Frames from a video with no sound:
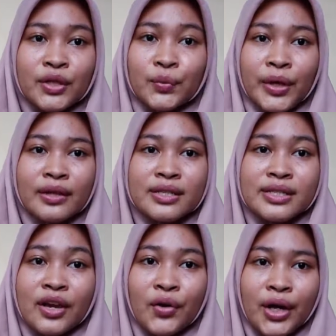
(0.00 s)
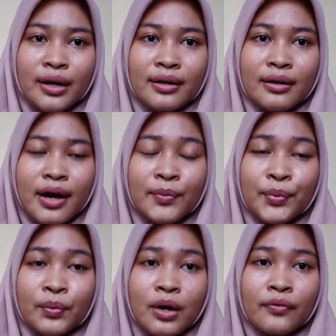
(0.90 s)
between a singular and
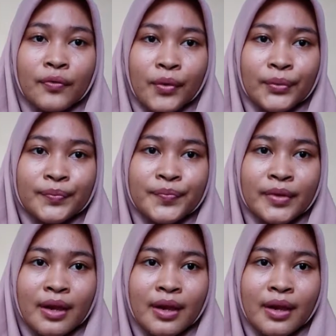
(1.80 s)
plural form.